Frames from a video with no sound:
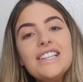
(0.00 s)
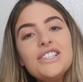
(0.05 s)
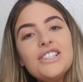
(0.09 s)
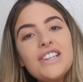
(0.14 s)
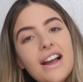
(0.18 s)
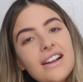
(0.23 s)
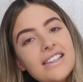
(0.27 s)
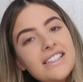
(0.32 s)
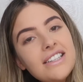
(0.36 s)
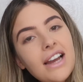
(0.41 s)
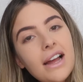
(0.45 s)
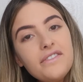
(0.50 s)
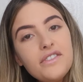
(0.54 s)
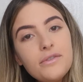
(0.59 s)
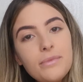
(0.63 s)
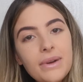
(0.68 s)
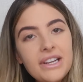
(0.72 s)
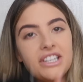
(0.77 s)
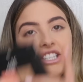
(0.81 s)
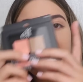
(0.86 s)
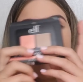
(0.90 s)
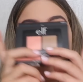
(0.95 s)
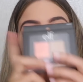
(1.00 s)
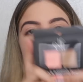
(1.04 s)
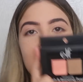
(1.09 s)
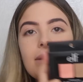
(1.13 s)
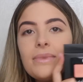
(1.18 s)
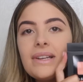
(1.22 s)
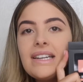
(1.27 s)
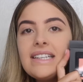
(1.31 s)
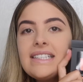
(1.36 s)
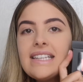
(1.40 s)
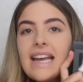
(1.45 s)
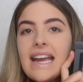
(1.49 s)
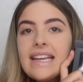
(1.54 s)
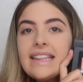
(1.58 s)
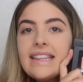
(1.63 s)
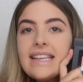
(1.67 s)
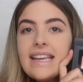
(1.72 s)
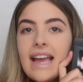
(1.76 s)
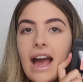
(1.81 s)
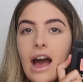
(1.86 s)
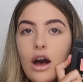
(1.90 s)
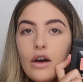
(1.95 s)
So now it's time for my cheeks. I'm going to
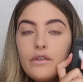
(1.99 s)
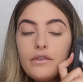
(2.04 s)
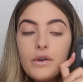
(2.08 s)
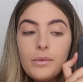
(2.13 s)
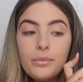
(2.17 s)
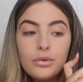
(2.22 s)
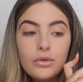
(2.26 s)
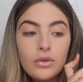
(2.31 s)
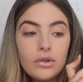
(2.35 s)
take the e.l.f.